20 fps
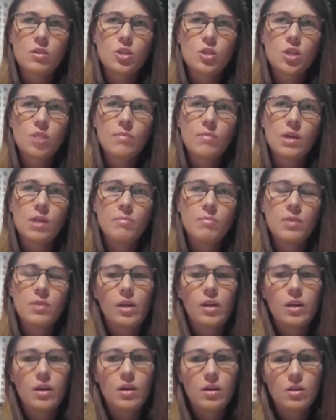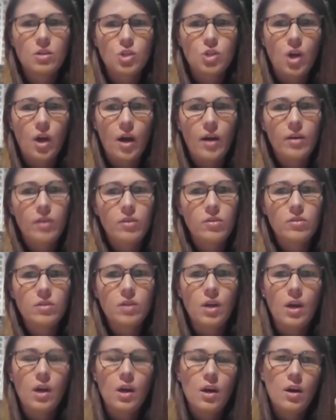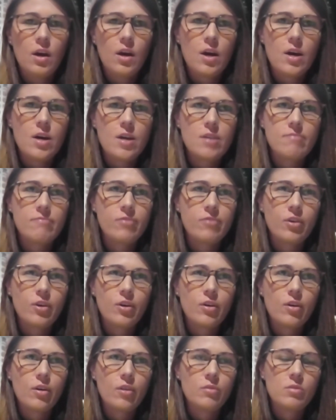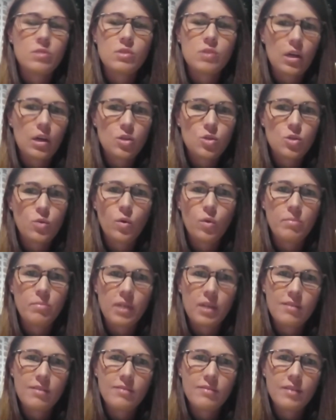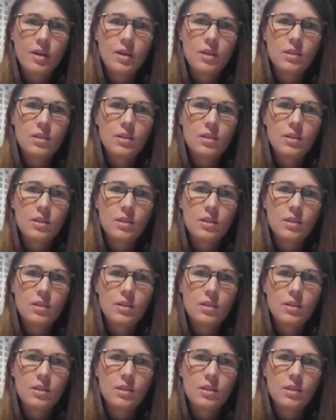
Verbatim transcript: She manipulated a child um, for her own sexual benefit.